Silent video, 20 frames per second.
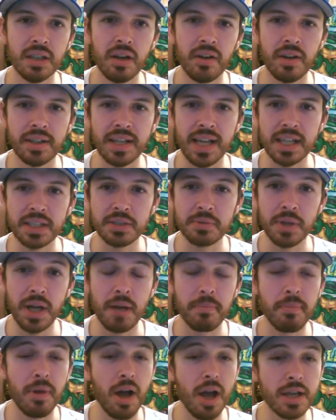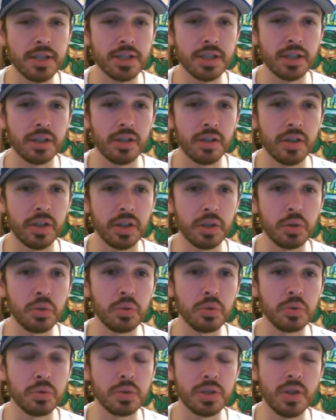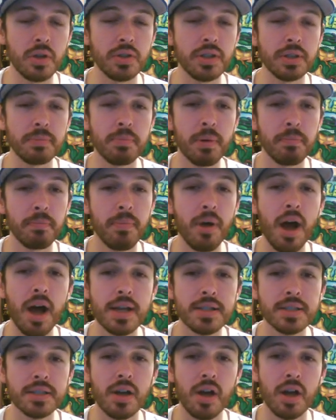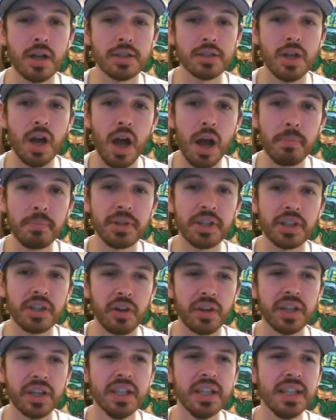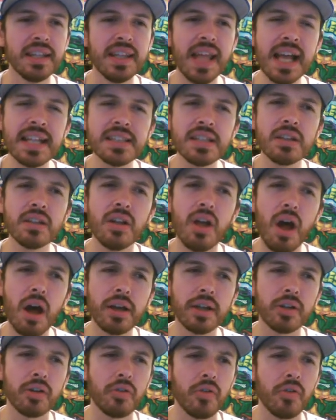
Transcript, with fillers: All right, next we got pasta curry. Ooh, so you put pasta on top of the curry. That's a lot of